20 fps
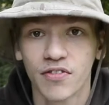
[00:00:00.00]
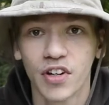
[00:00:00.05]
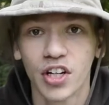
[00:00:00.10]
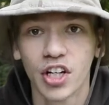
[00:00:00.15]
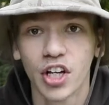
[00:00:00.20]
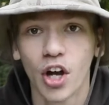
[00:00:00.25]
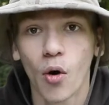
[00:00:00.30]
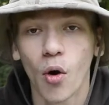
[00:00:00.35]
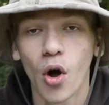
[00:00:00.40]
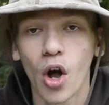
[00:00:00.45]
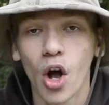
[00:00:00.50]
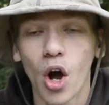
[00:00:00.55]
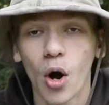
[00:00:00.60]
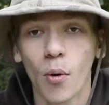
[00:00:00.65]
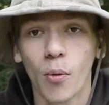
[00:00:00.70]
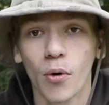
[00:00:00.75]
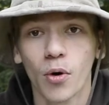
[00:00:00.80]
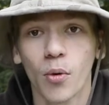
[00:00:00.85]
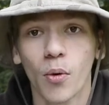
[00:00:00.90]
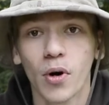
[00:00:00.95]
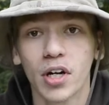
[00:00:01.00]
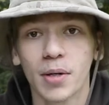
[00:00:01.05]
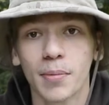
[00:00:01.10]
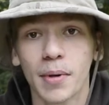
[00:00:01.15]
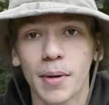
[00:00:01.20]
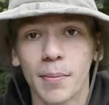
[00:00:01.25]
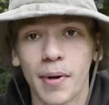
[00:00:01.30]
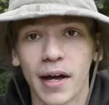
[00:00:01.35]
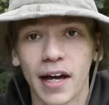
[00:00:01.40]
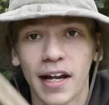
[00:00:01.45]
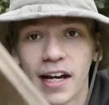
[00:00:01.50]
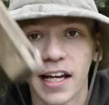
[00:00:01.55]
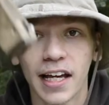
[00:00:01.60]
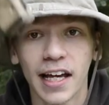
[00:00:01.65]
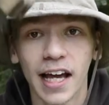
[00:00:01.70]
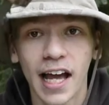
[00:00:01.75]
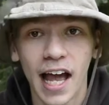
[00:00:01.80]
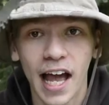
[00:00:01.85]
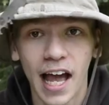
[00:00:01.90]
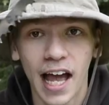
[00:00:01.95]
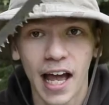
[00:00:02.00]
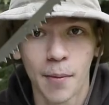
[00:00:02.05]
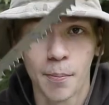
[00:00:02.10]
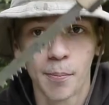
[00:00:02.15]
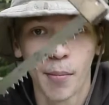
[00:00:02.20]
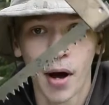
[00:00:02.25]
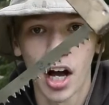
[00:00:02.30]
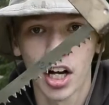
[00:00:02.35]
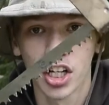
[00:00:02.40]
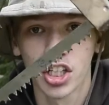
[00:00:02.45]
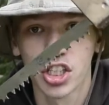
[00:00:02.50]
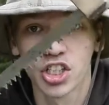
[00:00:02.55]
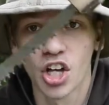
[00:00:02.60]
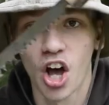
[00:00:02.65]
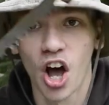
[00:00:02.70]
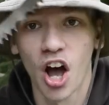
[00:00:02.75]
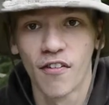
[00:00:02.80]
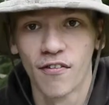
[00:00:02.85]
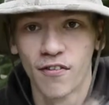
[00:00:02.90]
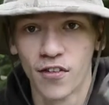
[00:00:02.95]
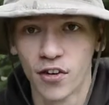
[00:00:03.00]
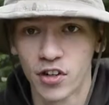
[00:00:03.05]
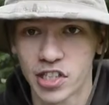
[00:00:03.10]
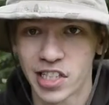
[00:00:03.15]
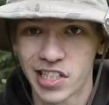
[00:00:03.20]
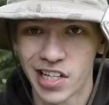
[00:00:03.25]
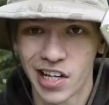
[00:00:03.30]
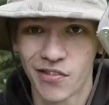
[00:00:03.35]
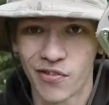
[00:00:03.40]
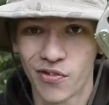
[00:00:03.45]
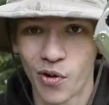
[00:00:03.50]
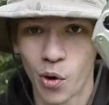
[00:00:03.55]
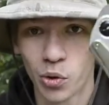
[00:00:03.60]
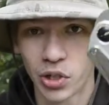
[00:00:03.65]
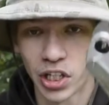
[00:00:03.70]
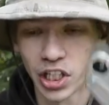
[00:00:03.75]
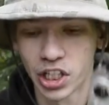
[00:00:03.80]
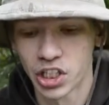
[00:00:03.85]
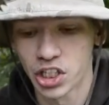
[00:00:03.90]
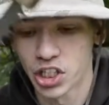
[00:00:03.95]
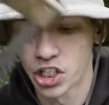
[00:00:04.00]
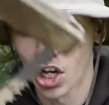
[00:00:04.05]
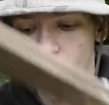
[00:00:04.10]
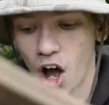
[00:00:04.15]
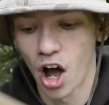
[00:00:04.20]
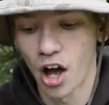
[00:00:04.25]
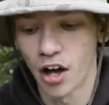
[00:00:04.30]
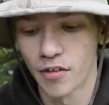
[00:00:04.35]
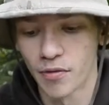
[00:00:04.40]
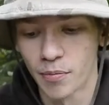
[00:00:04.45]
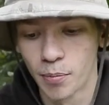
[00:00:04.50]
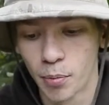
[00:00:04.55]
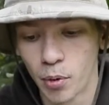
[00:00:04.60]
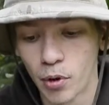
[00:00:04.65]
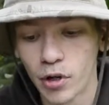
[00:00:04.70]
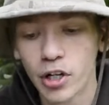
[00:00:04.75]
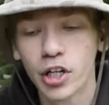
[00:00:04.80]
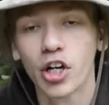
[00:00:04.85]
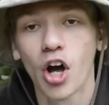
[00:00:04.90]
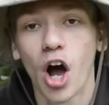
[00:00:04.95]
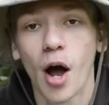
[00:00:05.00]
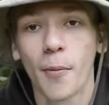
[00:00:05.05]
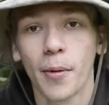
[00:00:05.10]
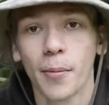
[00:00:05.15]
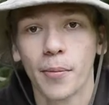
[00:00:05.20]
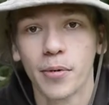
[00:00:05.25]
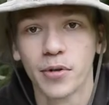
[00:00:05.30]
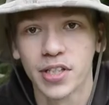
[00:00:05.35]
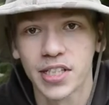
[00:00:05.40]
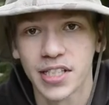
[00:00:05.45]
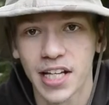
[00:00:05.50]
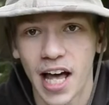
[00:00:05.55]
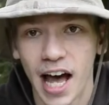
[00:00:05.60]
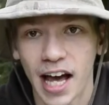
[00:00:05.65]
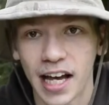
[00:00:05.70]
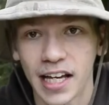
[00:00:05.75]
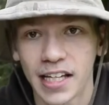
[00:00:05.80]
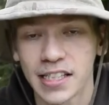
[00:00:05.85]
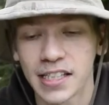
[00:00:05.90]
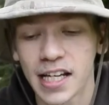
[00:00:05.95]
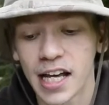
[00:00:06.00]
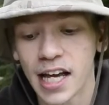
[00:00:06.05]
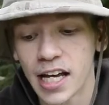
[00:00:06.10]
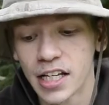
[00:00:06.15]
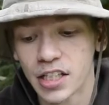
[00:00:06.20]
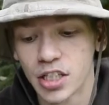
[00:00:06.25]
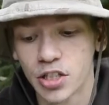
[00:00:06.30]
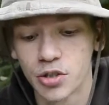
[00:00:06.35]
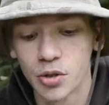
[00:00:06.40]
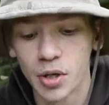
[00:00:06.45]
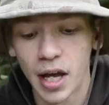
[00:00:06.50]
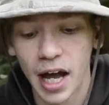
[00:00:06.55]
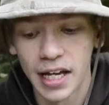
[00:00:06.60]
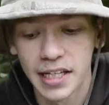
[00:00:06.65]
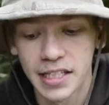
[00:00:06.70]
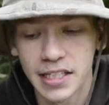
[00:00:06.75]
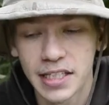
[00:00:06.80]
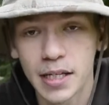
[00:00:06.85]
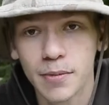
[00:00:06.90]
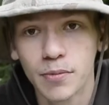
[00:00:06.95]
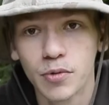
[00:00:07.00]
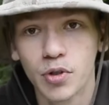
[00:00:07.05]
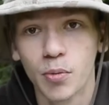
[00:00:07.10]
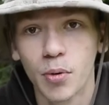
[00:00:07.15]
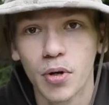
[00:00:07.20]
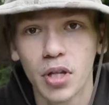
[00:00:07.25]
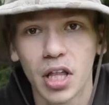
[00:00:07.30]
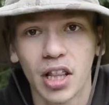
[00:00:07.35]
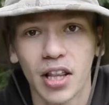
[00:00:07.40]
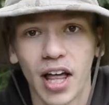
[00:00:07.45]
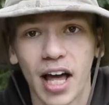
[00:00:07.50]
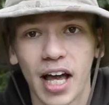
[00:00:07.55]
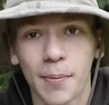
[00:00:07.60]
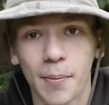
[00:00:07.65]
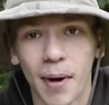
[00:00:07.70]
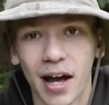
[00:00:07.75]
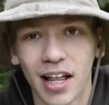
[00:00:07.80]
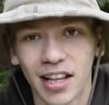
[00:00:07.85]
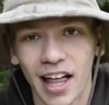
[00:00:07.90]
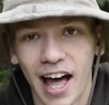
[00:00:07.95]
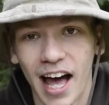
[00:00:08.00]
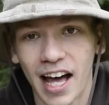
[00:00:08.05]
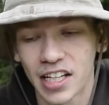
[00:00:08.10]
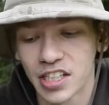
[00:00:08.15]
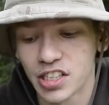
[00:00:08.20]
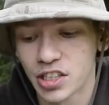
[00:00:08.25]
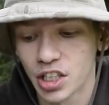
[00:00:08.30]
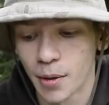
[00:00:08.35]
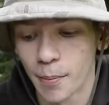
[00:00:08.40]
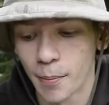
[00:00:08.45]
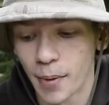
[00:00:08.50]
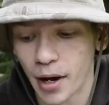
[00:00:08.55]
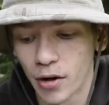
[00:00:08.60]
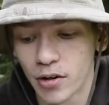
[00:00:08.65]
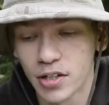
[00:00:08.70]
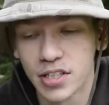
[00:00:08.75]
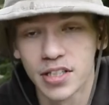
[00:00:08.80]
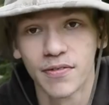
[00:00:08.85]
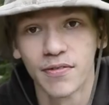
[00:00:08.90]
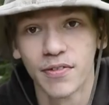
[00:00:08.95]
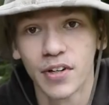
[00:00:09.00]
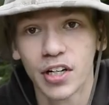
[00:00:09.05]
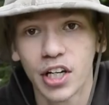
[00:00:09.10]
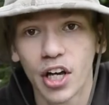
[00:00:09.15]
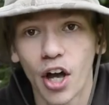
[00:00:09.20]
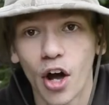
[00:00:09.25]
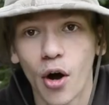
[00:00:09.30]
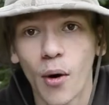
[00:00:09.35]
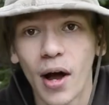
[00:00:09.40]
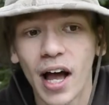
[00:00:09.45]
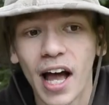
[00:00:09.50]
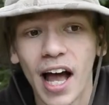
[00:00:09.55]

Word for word: video, we're going to be pitting a box saw versus a folding saw of pretty comparable size. Since you guys seem to really like my last comparison video,